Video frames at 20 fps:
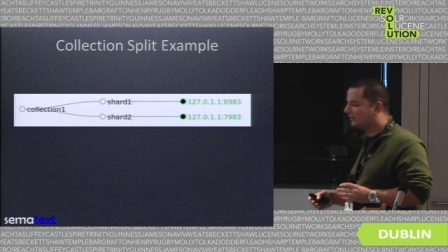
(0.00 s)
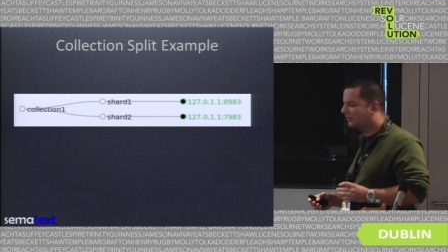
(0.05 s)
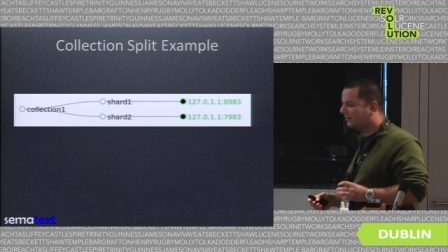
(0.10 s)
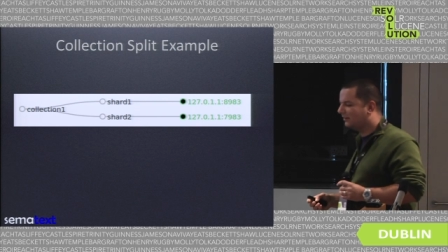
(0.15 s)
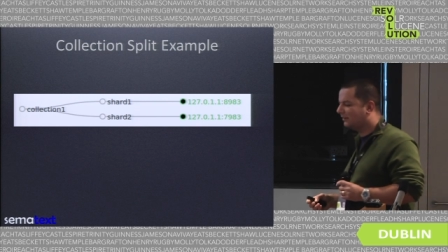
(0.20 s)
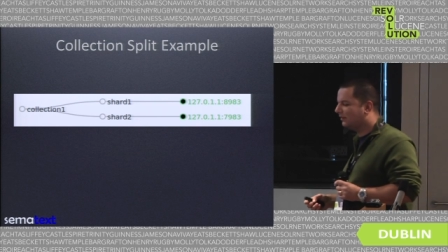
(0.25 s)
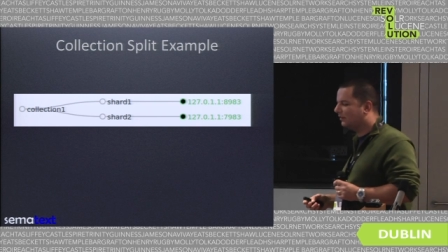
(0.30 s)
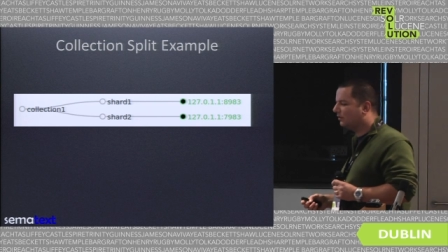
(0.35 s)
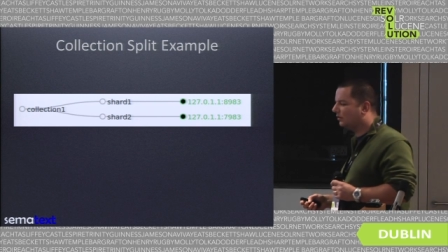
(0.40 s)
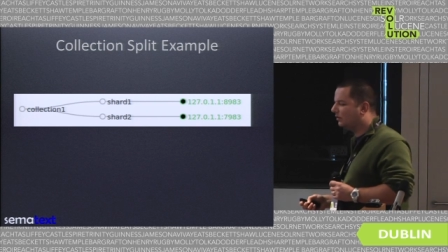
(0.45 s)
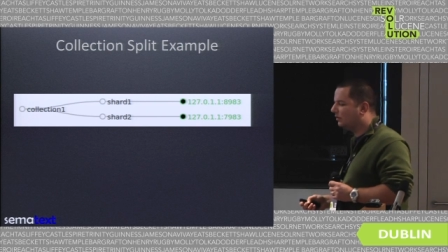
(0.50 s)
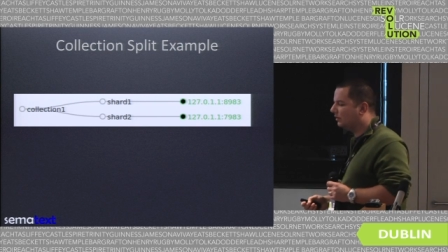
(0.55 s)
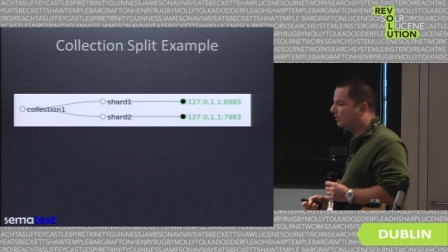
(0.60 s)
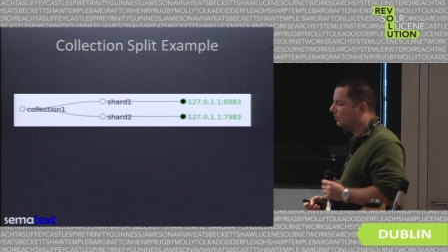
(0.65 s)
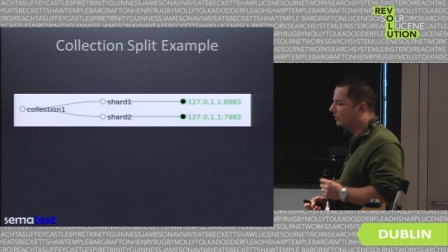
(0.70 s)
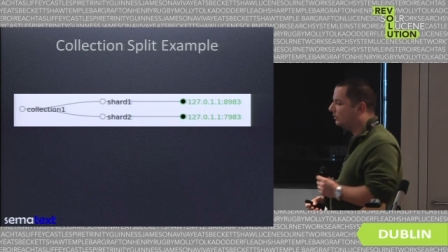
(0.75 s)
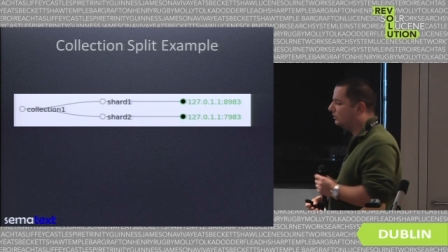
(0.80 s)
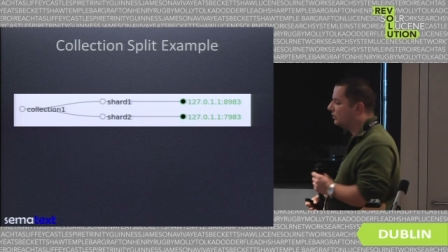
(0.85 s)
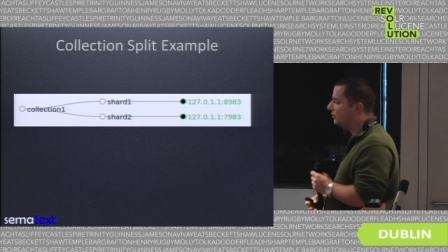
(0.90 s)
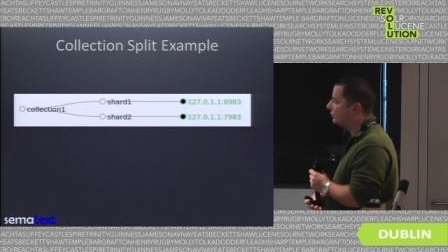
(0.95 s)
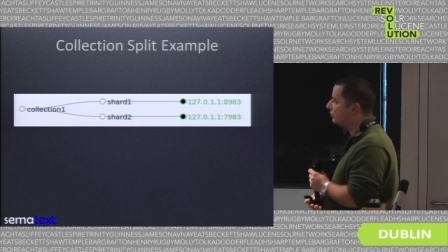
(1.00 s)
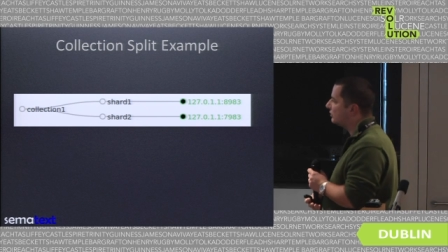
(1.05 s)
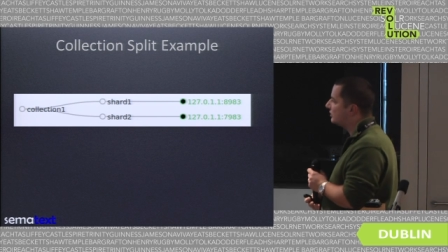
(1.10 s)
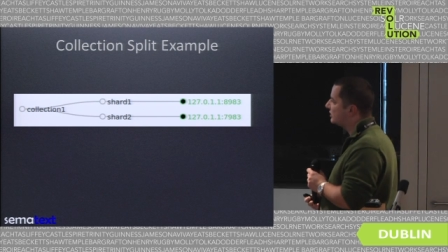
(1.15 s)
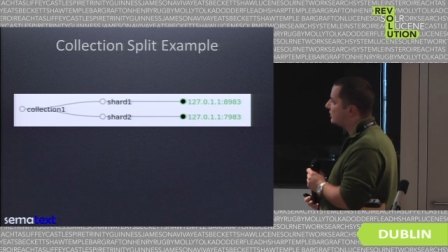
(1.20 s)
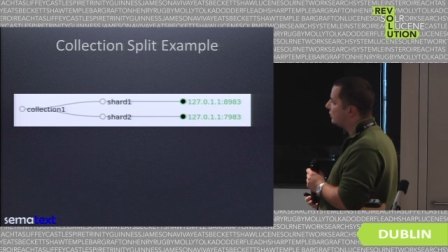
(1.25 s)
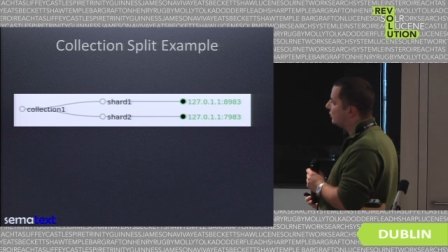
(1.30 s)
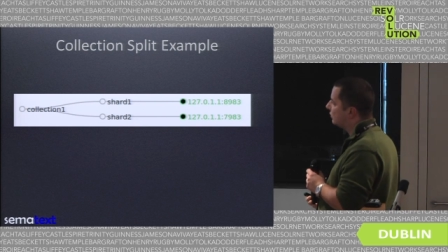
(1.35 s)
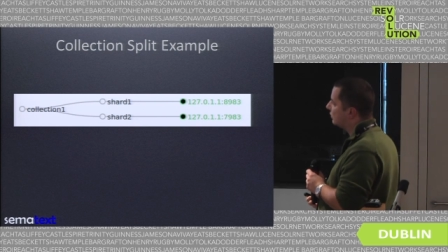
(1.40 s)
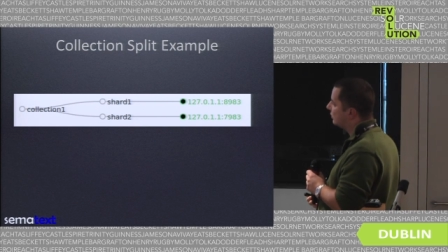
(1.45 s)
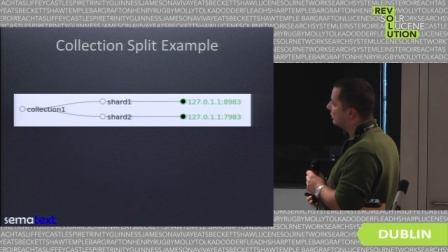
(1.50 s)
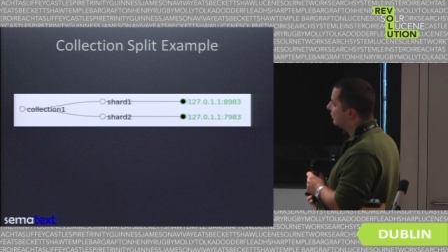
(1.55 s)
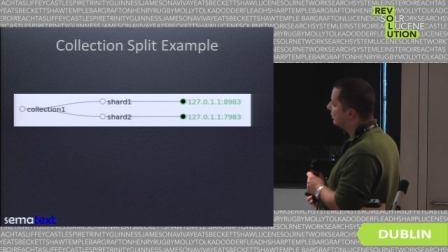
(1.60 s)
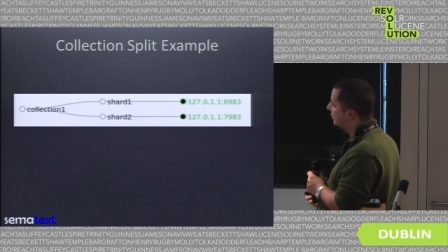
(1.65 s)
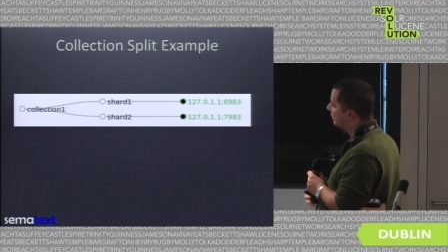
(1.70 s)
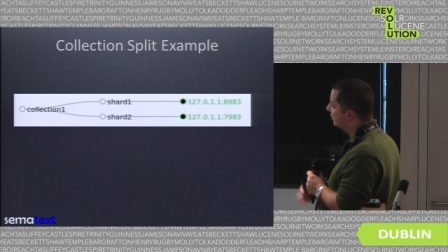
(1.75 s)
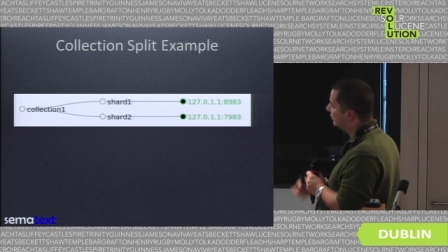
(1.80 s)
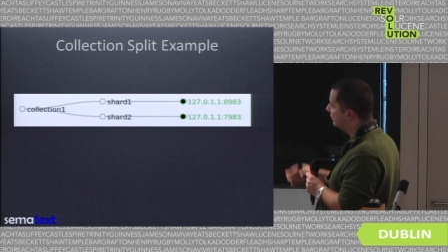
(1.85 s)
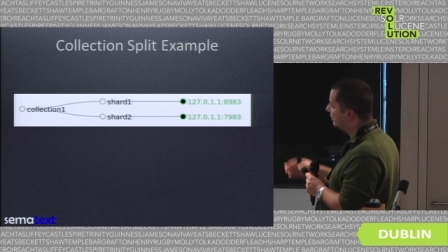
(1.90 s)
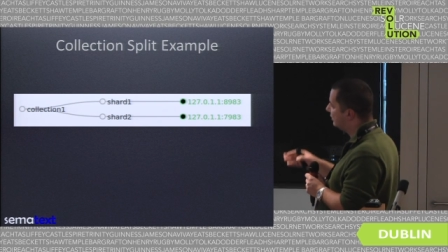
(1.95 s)
uh, different Solr
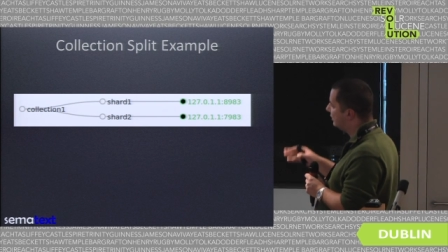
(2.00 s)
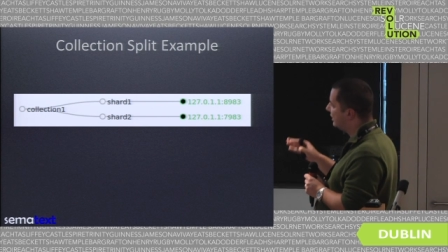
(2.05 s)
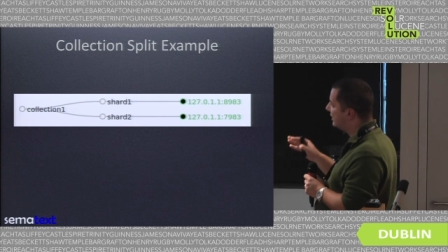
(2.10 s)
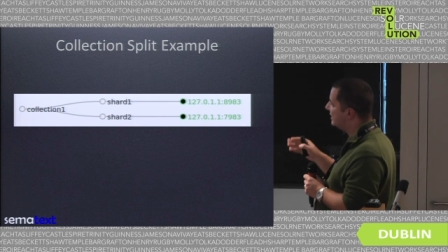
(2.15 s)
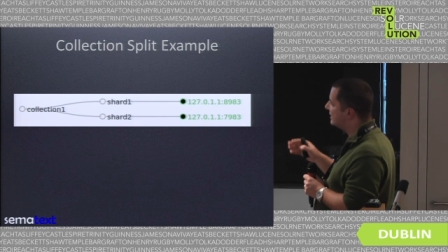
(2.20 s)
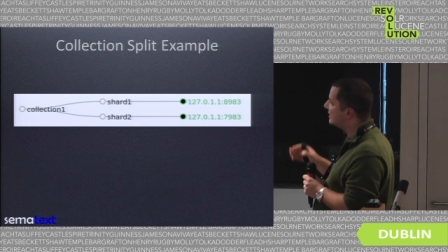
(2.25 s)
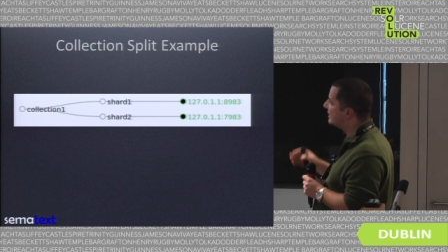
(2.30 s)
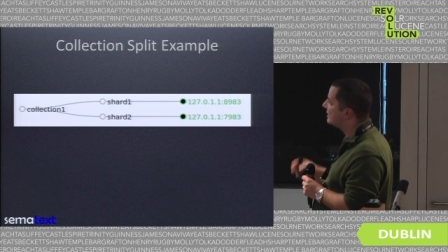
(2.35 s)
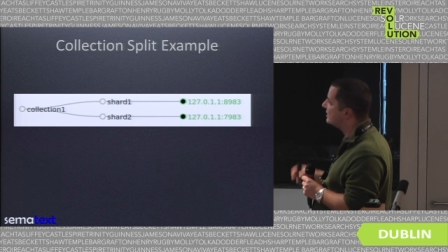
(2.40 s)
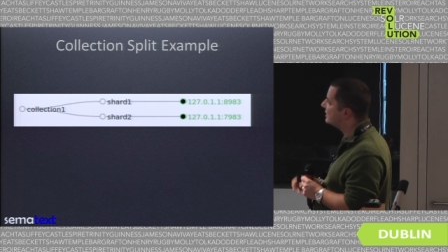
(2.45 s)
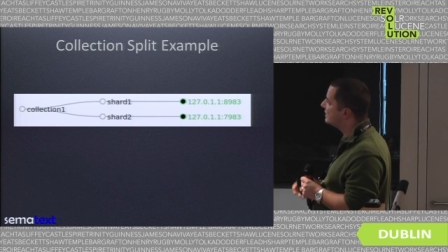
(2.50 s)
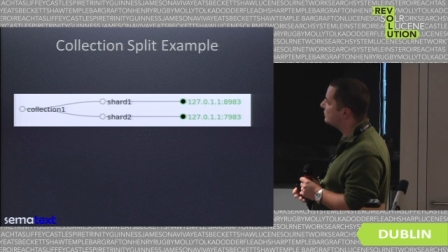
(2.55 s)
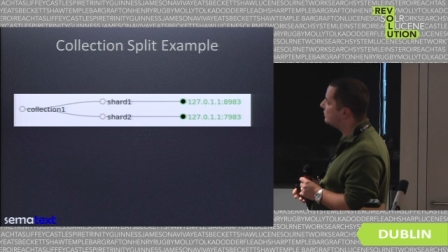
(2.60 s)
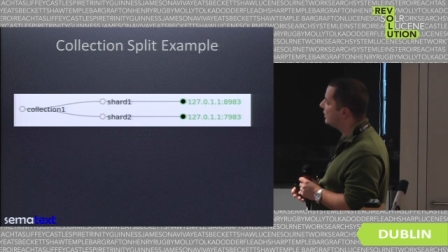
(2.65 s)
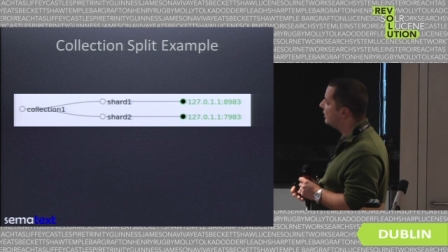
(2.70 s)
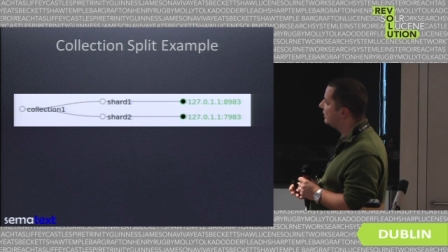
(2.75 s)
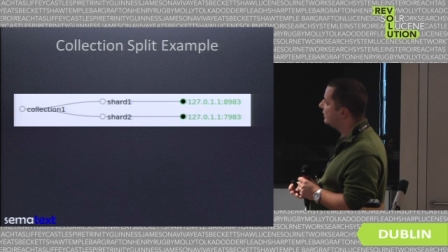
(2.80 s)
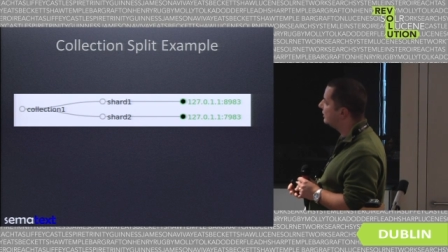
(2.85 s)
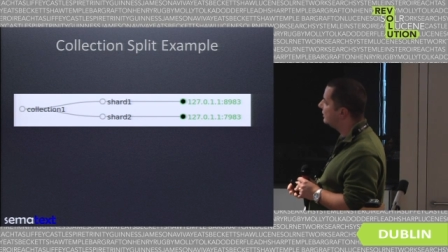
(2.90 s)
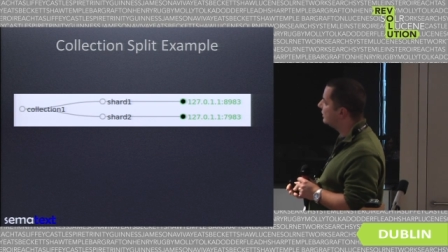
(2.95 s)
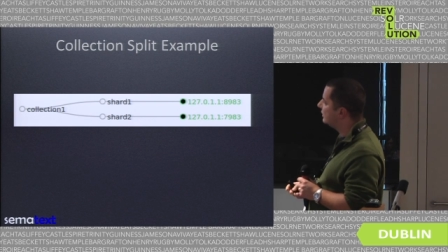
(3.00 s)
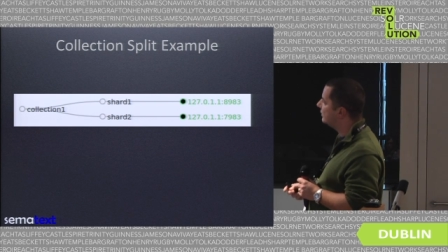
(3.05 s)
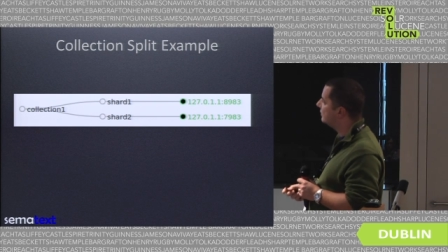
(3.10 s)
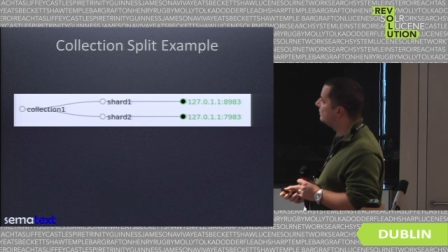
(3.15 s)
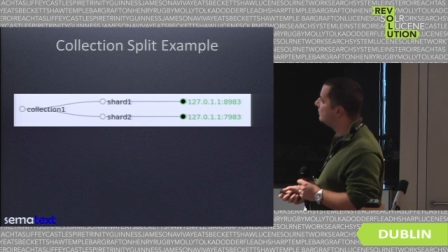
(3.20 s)
uh, instances running there.